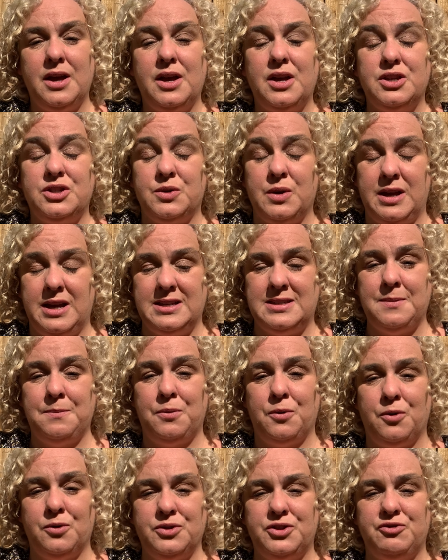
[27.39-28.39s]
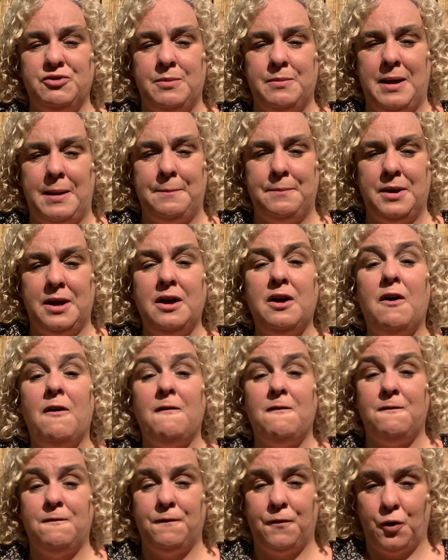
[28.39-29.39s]
So it is important to remember
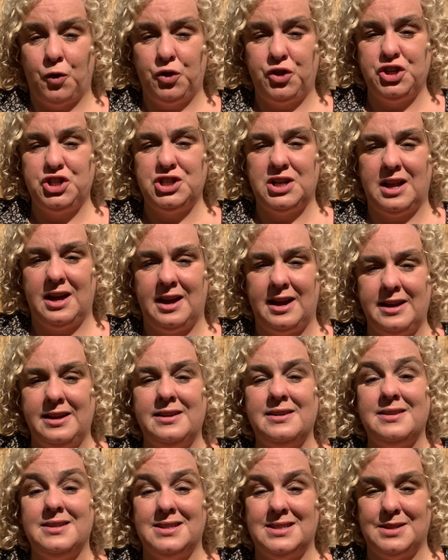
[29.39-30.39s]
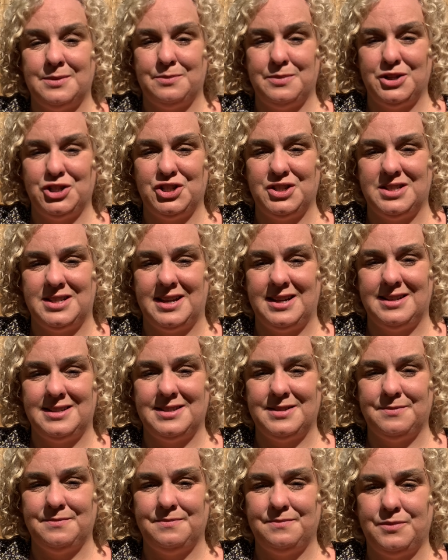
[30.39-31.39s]
4th of July submission
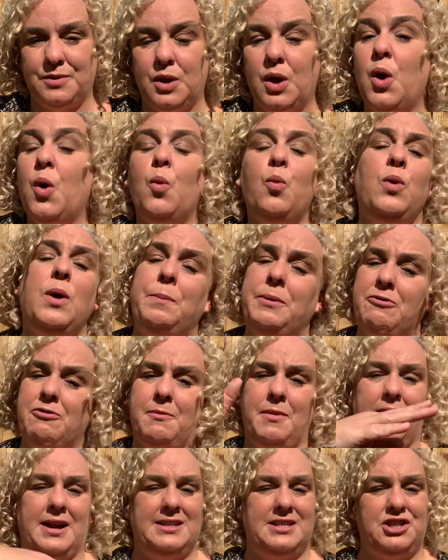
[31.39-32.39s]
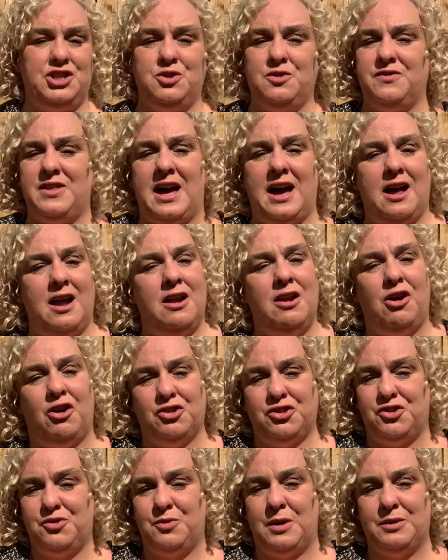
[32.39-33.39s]
date. We'll be reminding you of that a
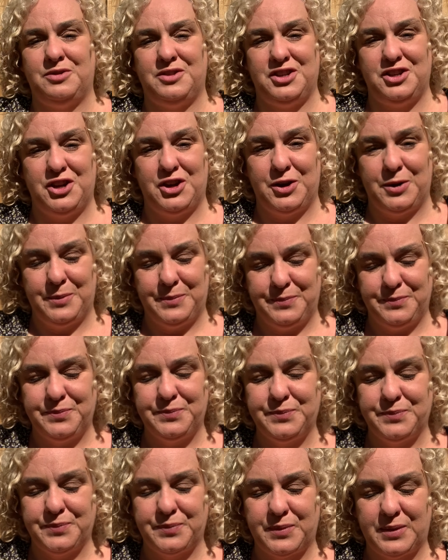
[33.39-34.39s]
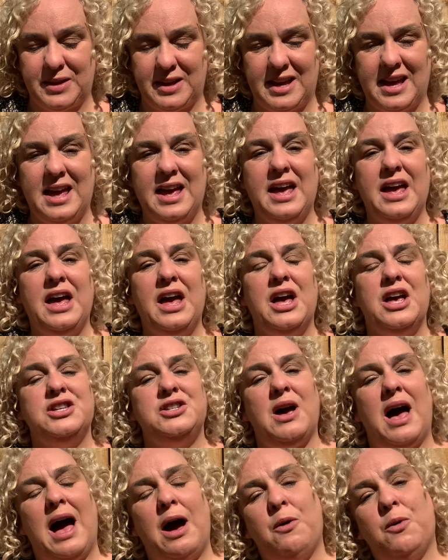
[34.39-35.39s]
lot throughout the year.
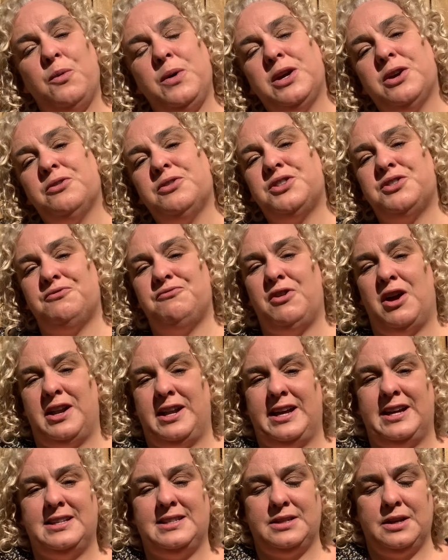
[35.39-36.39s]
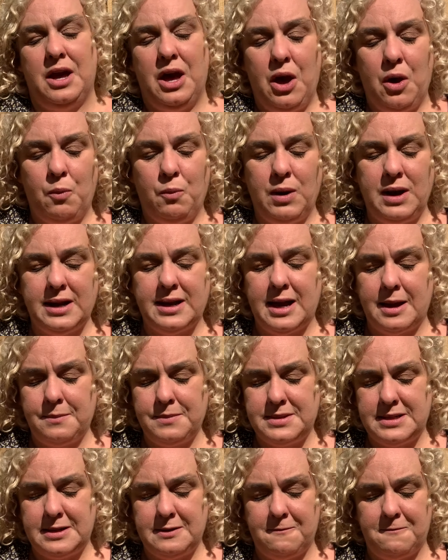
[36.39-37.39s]
So how are we going to run it? Well, it
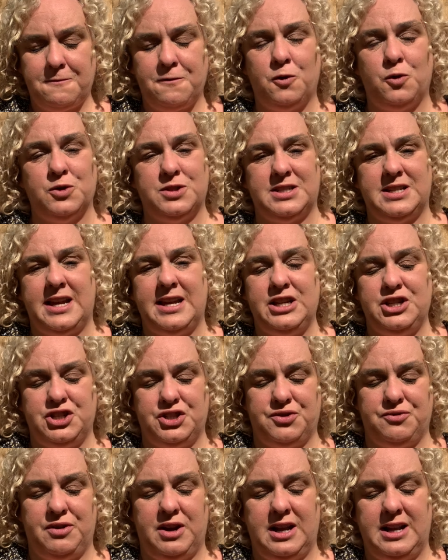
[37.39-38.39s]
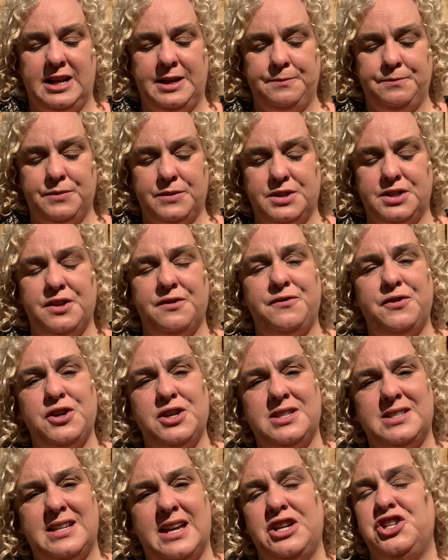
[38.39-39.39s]
comes in 4 stages really. So the
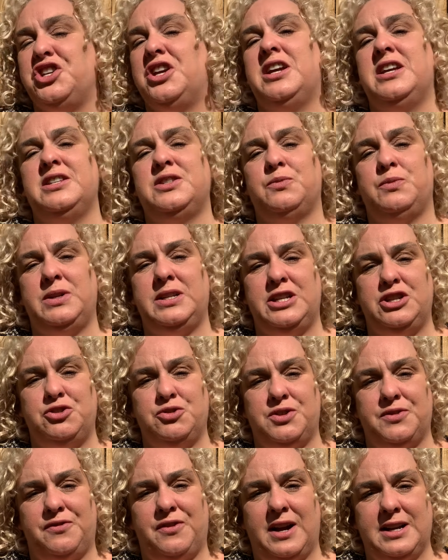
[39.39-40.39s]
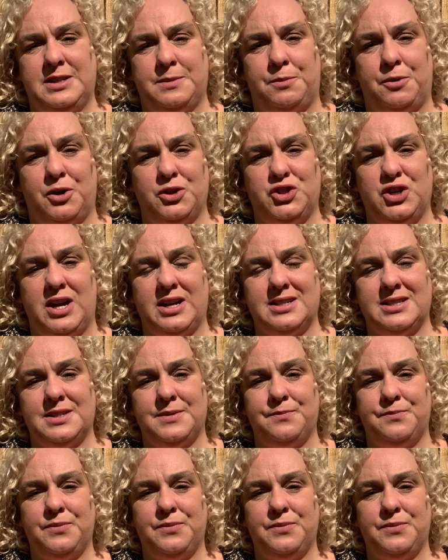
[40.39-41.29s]
first stage is we need you to find a project.